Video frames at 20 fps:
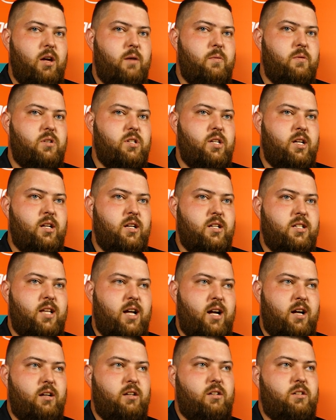Yeah, because then I
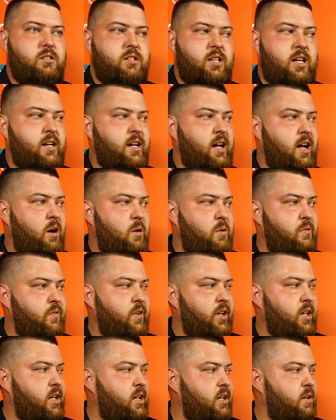start, because like now I'm
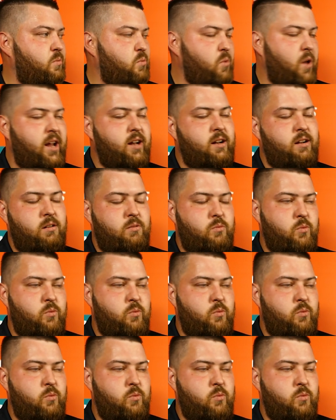thinking, when?